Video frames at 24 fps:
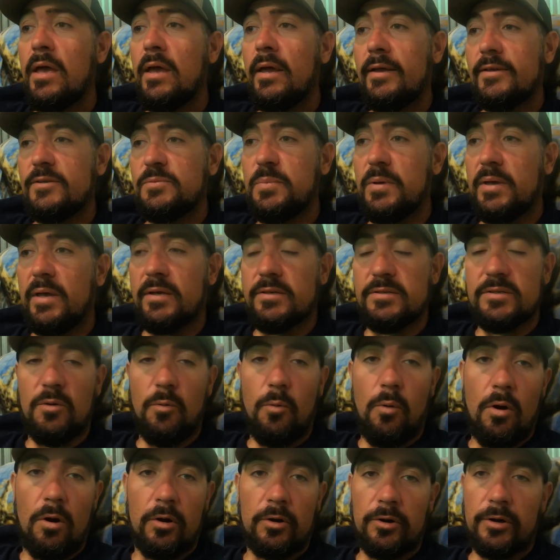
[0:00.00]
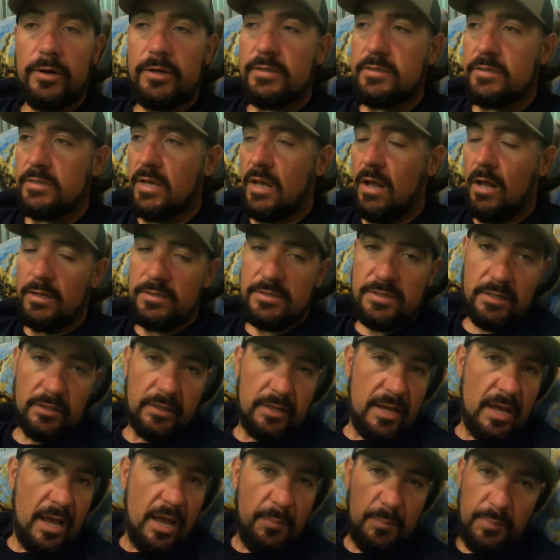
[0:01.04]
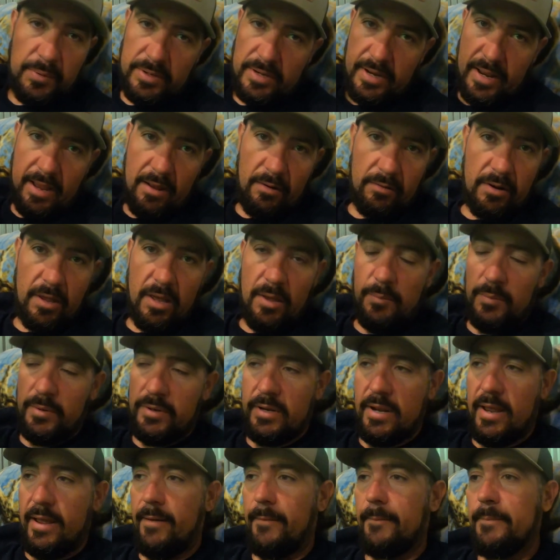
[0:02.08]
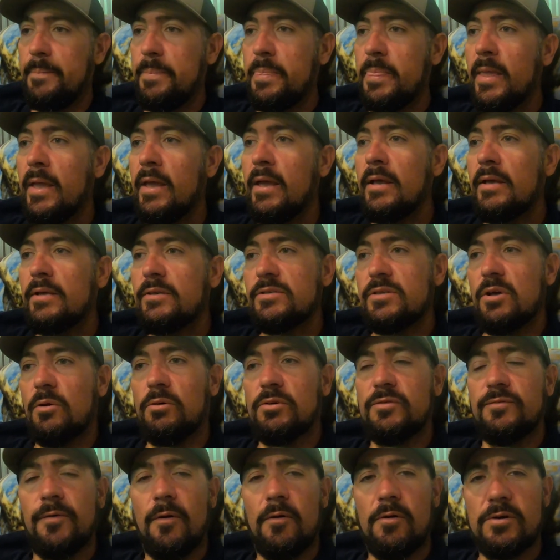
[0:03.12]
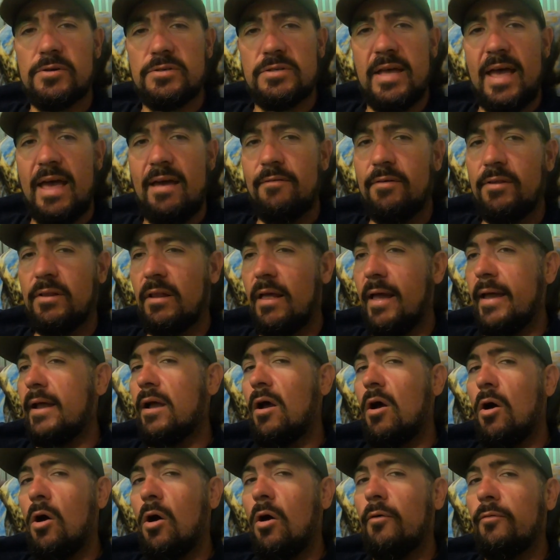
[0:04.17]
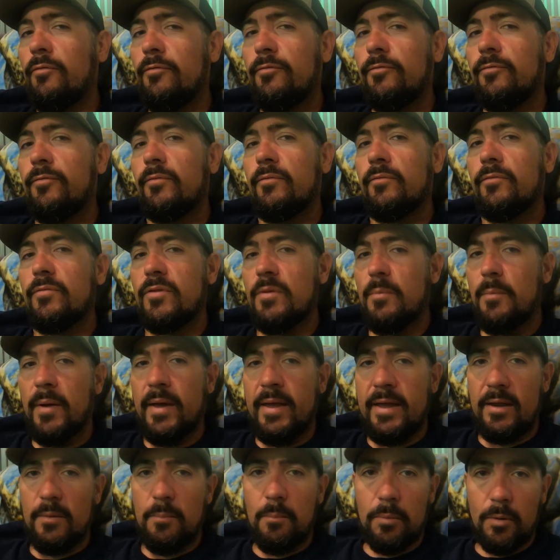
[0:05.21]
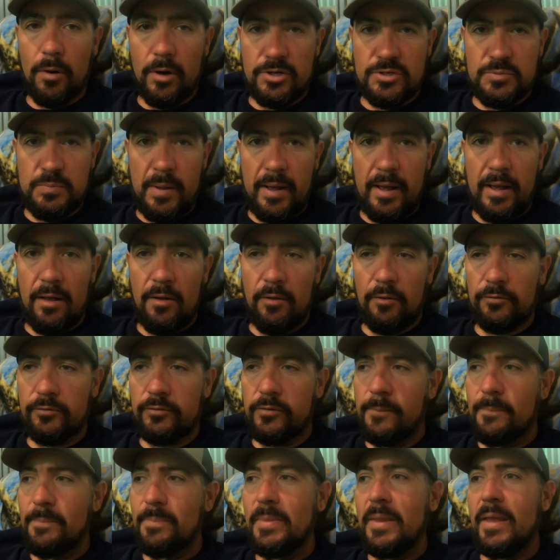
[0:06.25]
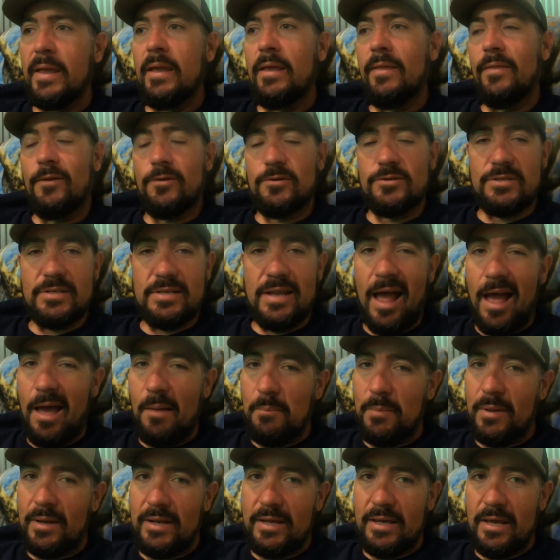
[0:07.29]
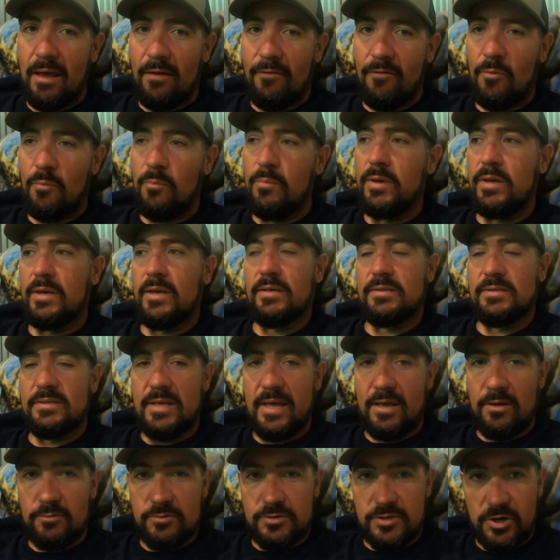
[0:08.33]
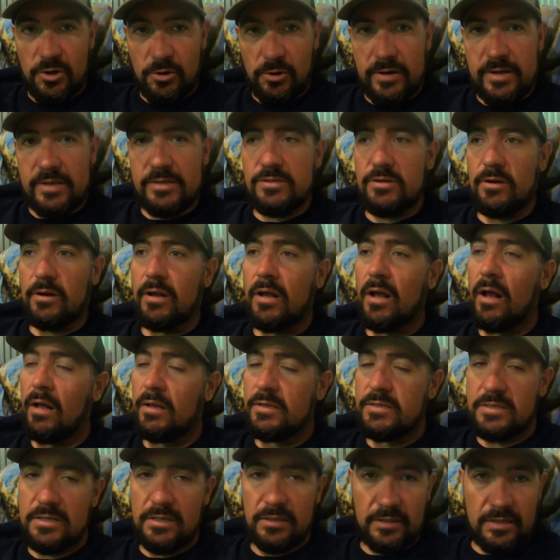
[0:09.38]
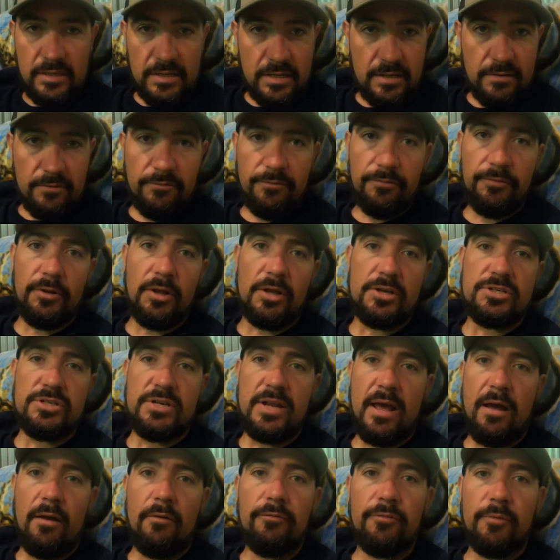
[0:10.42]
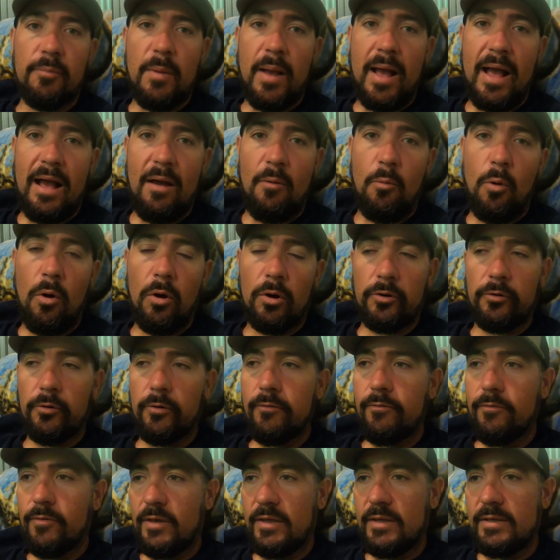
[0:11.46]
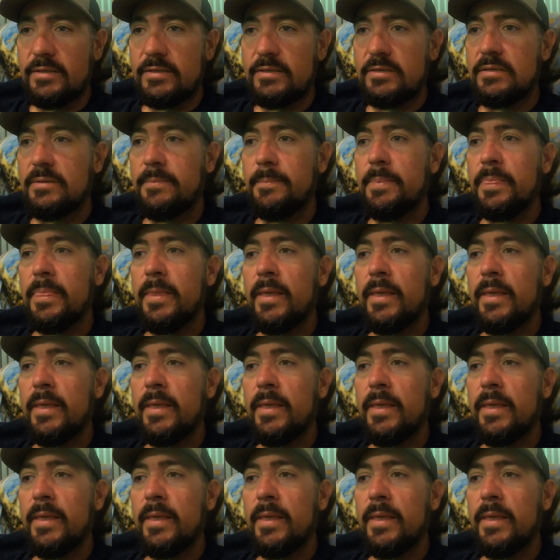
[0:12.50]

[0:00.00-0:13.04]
is because the water is constantly up and down, up and down. So as far as having like off the bank brush piles, there's not many of them because those creeks are constantly getting flushed out from high water events.